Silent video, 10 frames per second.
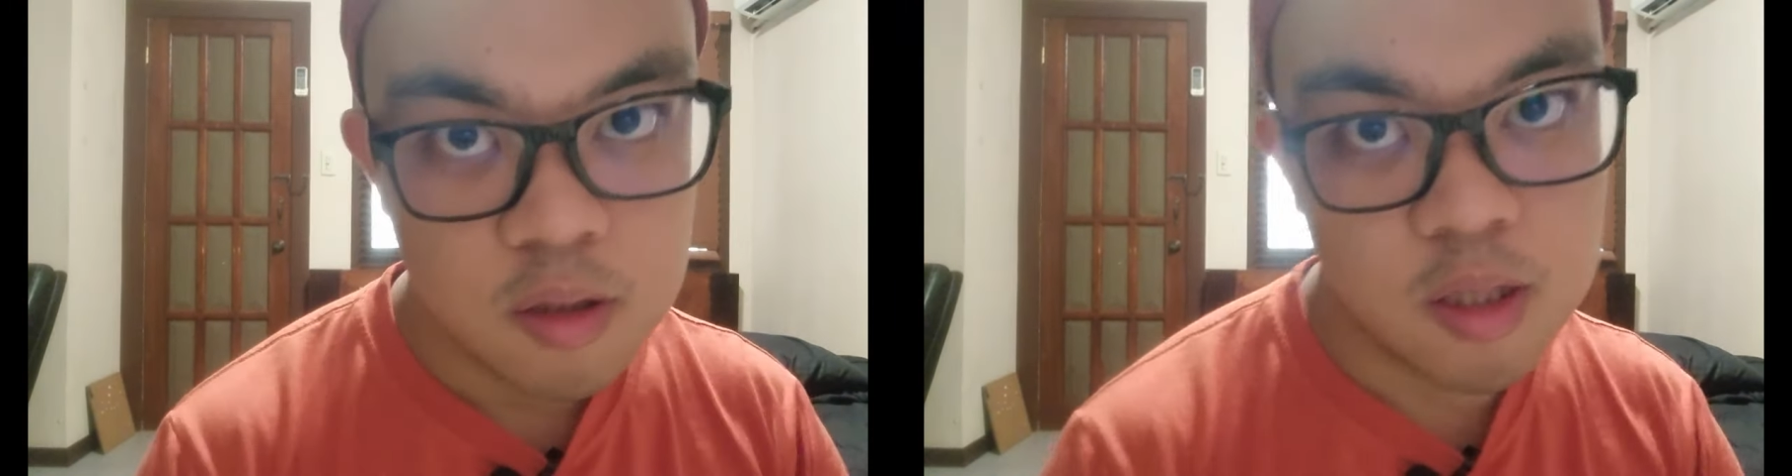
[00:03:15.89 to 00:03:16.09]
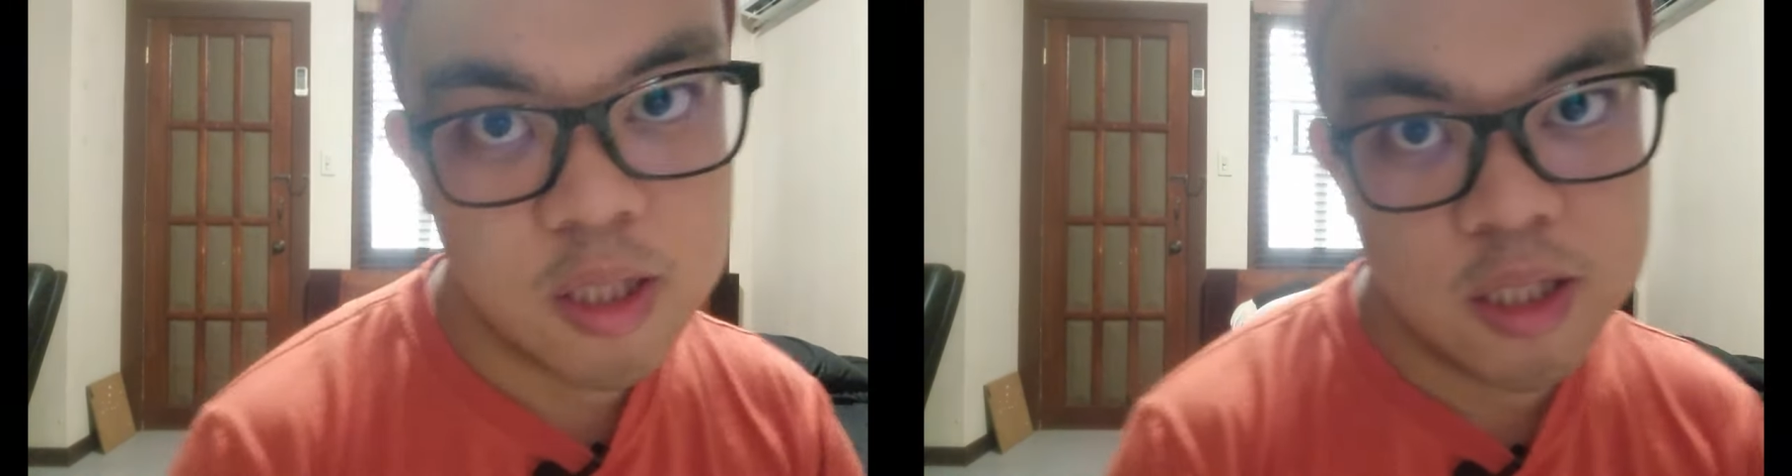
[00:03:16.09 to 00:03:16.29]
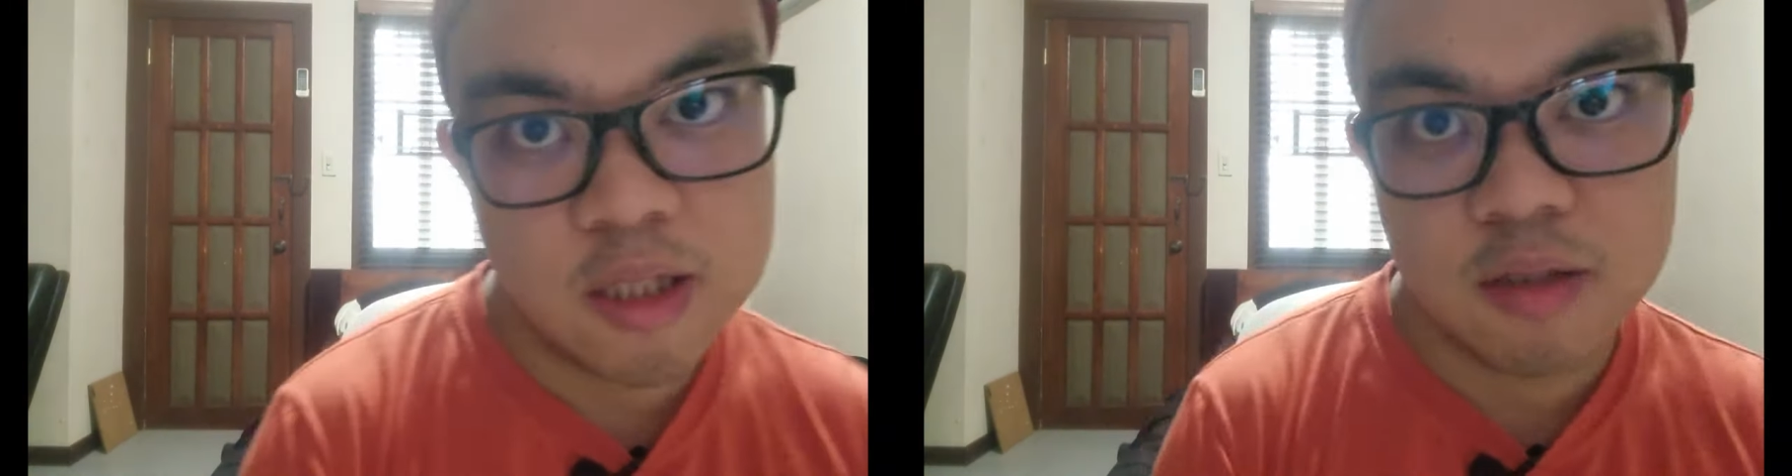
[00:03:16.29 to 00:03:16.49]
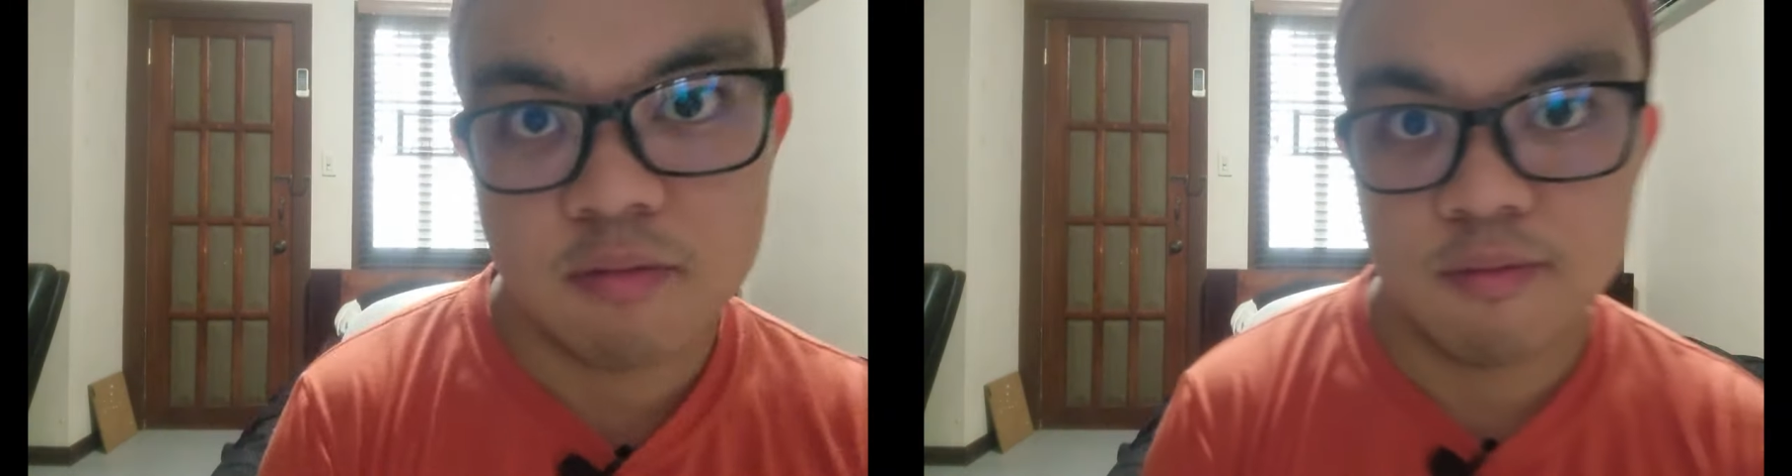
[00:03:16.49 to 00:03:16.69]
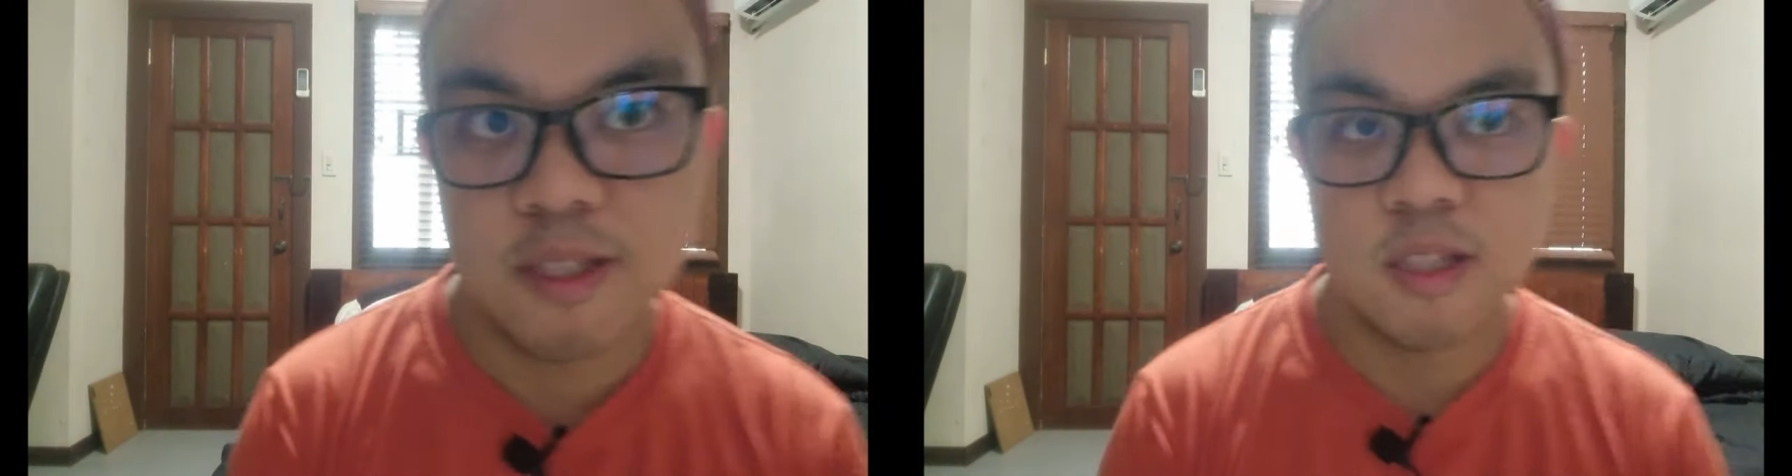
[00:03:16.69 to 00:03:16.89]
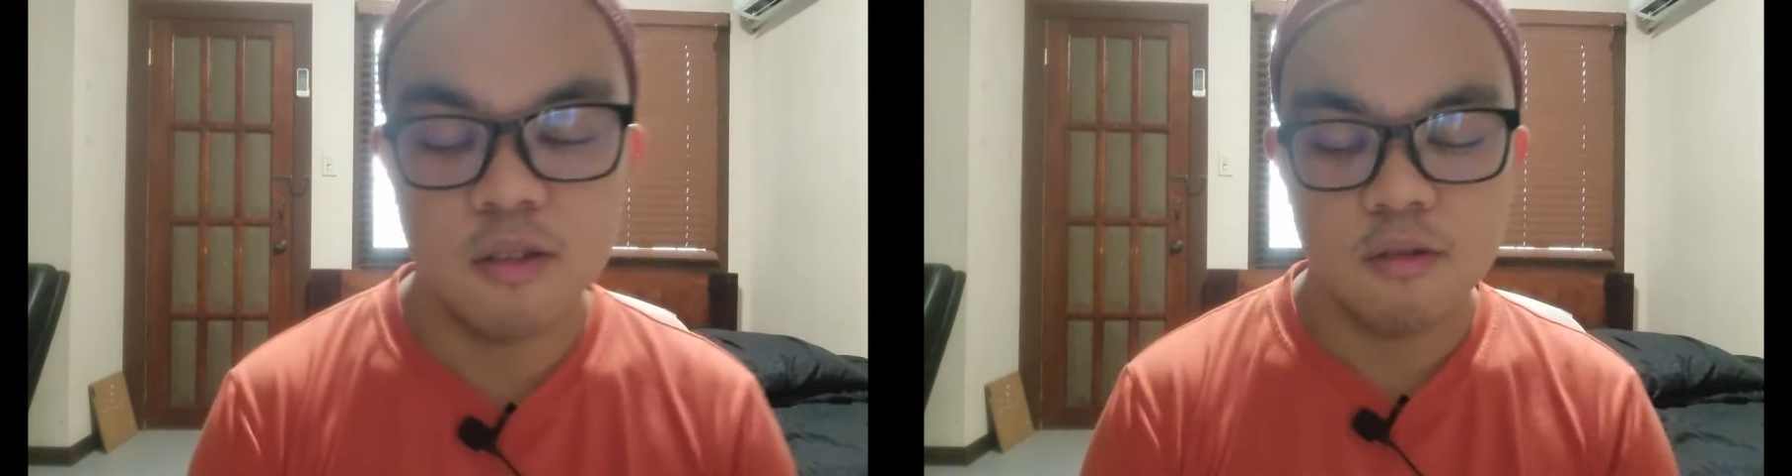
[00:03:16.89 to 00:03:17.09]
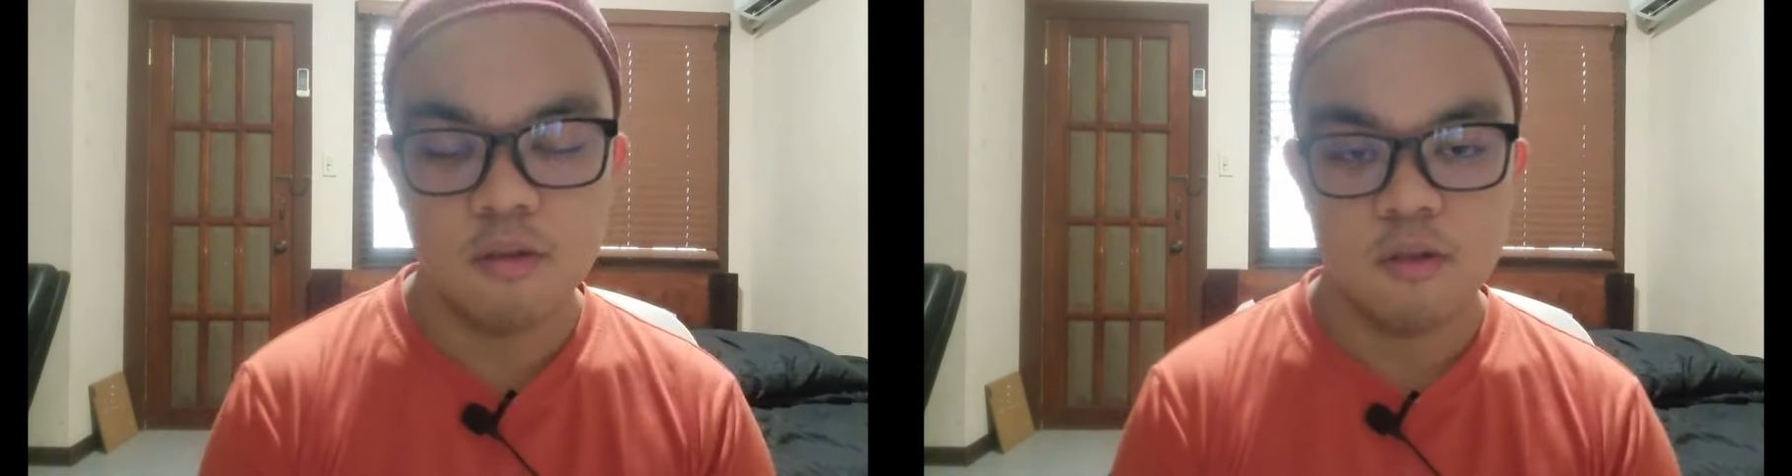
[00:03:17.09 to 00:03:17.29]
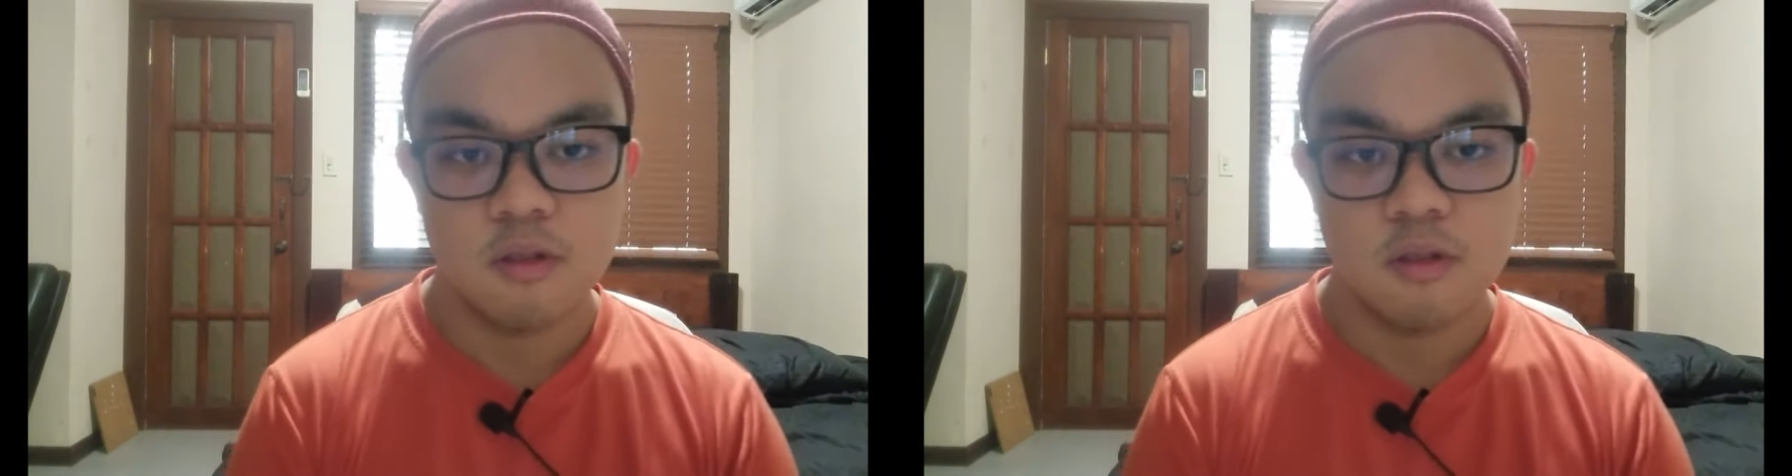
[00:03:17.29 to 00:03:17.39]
today's video.